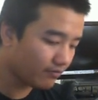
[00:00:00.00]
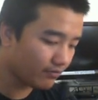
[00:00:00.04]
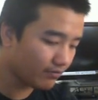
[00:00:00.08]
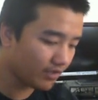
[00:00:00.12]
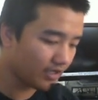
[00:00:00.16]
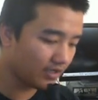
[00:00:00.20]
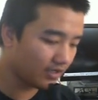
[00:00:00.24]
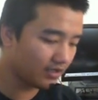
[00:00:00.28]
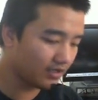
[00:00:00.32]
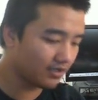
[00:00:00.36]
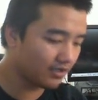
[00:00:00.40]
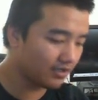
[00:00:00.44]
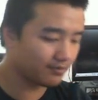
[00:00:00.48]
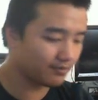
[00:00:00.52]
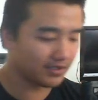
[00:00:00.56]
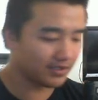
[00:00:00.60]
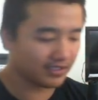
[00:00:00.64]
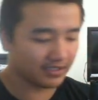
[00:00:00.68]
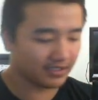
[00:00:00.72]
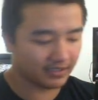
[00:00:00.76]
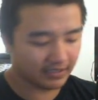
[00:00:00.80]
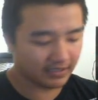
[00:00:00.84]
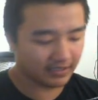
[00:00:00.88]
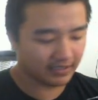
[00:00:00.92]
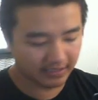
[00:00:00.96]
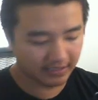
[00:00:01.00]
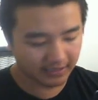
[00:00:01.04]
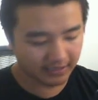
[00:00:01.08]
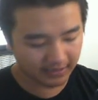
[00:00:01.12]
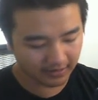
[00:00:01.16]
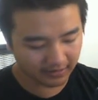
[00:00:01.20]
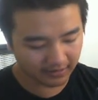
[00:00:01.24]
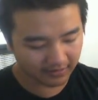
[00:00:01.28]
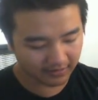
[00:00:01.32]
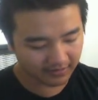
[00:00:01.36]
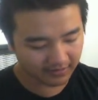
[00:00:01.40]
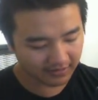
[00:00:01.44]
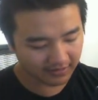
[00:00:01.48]
But
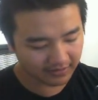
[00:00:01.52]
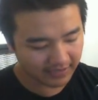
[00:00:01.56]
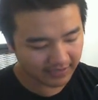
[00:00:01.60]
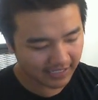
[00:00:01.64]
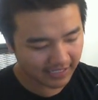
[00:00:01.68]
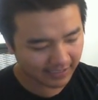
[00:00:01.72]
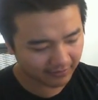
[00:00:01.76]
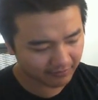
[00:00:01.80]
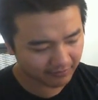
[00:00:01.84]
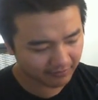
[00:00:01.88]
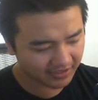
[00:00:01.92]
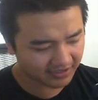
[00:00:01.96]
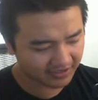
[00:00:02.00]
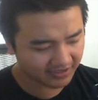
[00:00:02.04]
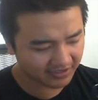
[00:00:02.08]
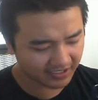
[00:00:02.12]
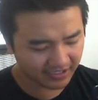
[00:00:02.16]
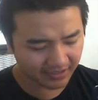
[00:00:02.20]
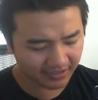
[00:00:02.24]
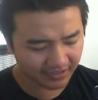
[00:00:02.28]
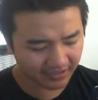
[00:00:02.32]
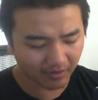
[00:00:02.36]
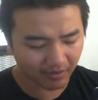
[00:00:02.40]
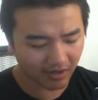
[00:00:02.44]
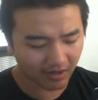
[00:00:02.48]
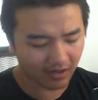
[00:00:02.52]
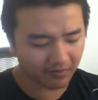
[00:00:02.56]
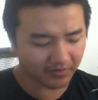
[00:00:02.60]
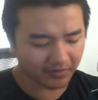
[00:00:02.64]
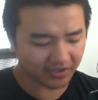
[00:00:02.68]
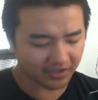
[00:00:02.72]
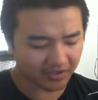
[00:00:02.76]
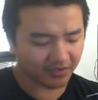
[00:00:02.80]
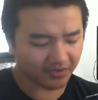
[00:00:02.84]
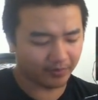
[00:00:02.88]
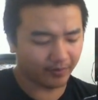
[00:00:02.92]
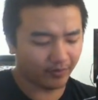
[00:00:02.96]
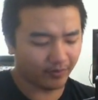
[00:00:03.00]
other than that, I don't really see any problem. The
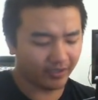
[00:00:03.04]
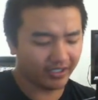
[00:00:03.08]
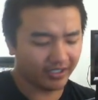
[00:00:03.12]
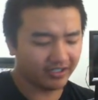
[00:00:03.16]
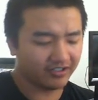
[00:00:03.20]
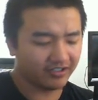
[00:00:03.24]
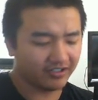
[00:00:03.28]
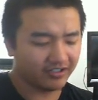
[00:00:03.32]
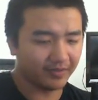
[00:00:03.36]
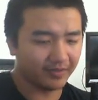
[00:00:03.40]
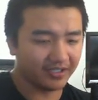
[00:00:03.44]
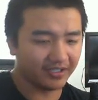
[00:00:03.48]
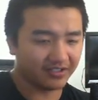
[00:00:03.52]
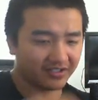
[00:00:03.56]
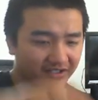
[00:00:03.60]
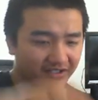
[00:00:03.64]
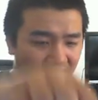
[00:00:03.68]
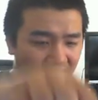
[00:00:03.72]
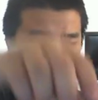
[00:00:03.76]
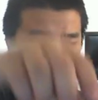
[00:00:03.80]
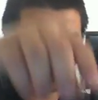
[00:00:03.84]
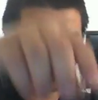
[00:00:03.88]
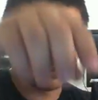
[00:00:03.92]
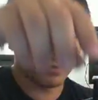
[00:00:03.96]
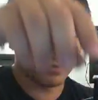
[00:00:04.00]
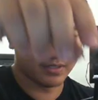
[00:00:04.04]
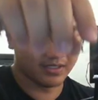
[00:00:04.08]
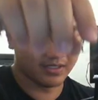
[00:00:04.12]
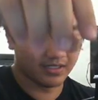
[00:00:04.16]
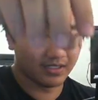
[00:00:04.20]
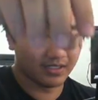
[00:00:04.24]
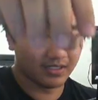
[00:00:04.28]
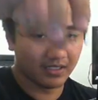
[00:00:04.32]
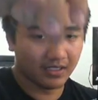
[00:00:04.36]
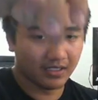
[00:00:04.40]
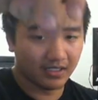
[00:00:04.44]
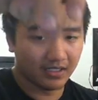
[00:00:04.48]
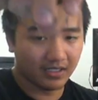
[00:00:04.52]
spring should be the same.
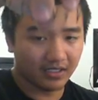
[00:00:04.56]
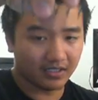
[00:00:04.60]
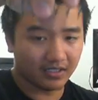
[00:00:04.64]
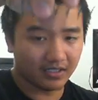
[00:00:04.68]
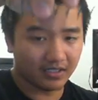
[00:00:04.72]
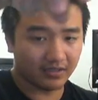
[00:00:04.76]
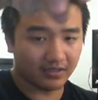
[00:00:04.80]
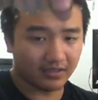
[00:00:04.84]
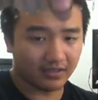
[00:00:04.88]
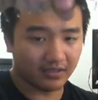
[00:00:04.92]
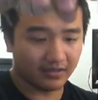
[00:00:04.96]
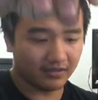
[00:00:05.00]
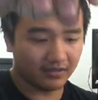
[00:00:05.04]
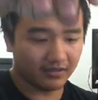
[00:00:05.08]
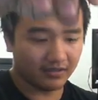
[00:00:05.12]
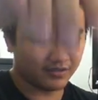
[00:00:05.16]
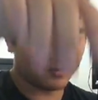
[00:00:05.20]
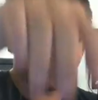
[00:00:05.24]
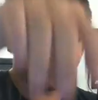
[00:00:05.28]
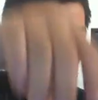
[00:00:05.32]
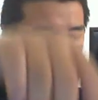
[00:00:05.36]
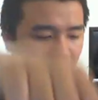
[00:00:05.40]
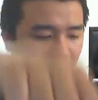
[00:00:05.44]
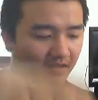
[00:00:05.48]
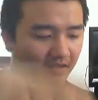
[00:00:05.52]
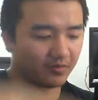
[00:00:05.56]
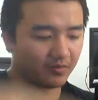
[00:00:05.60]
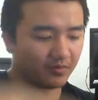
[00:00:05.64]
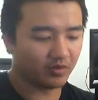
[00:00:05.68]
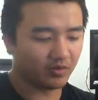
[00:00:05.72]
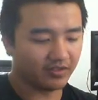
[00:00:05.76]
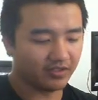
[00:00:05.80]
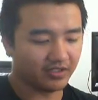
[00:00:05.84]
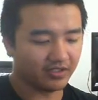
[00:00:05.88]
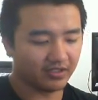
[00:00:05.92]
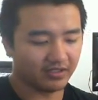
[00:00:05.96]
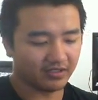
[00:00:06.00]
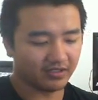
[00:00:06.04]
The spring that comes
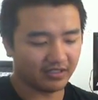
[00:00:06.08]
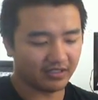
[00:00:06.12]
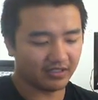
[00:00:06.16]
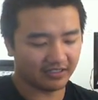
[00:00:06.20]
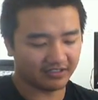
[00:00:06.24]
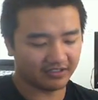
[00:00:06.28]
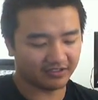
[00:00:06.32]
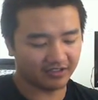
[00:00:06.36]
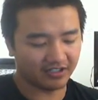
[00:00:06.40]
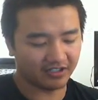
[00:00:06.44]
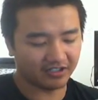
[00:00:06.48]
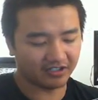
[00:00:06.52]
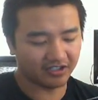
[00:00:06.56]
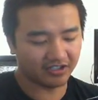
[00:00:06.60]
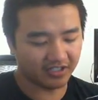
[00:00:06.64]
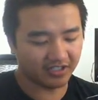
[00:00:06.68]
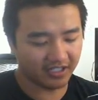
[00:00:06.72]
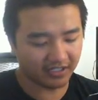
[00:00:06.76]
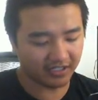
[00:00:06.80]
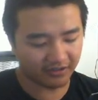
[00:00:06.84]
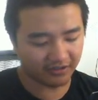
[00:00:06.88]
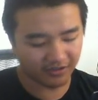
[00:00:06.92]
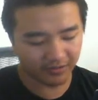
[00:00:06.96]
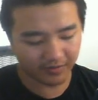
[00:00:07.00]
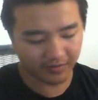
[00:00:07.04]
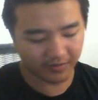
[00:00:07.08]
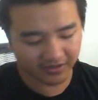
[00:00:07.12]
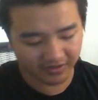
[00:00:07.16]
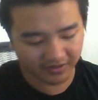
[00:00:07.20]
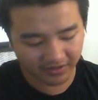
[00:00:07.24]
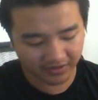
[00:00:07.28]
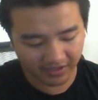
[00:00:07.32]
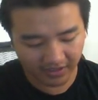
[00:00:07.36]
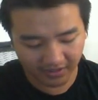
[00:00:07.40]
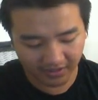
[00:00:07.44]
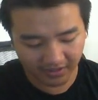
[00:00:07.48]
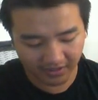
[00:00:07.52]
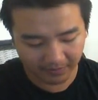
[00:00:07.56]
with the extension kit should be the
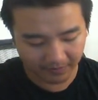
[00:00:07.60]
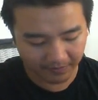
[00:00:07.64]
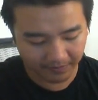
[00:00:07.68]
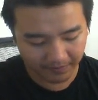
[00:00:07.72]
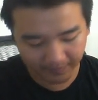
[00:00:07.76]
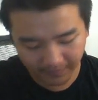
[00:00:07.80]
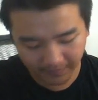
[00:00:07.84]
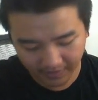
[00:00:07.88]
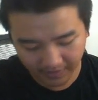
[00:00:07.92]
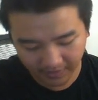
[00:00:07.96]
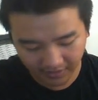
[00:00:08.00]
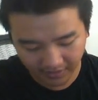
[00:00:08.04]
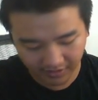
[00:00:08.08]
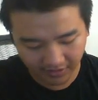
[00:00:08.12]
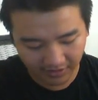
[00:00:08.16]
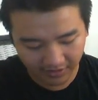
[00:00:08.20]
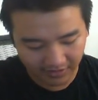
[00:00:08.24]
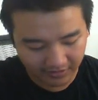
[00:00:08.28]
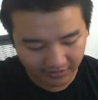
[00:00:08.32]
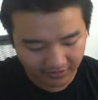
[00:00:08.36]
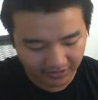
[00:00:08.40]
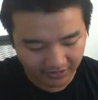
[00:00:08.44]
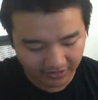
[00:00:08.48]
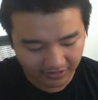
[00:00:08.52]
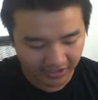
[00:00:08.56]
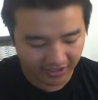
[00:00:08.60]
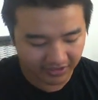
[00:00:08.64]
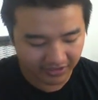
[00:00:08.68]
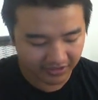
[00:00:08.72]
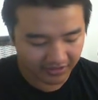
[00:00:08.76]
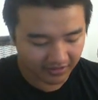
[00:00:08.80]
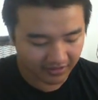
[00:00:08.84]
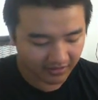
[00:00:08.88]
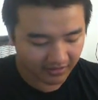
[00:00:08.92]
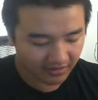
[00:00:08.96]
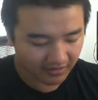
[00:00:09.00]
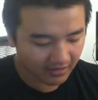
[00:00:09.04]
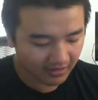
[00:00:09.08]
same. You don't have to change it.